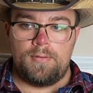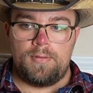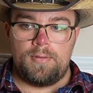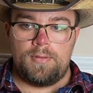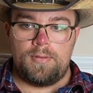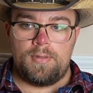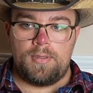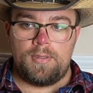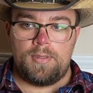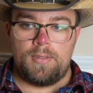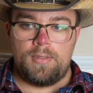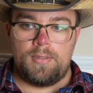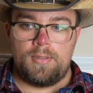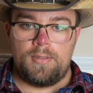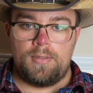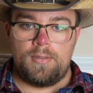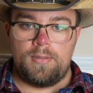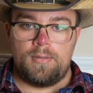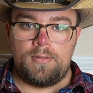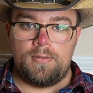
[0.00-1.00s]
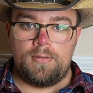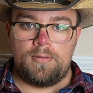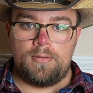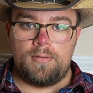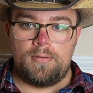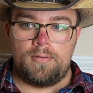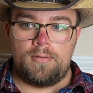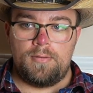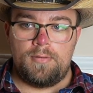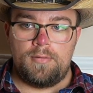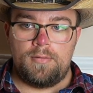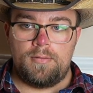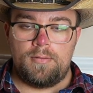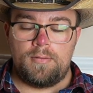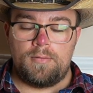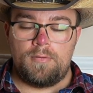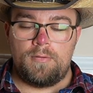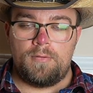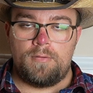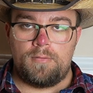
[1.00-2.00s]
the
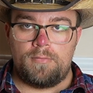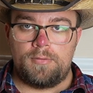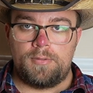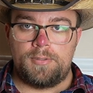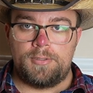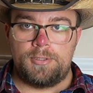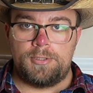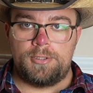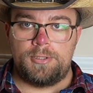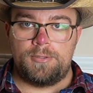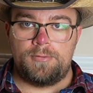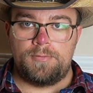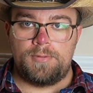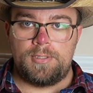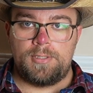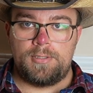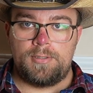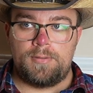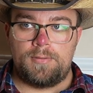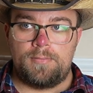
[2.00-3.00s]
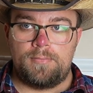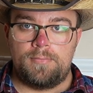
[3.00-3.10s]
girl could shoot the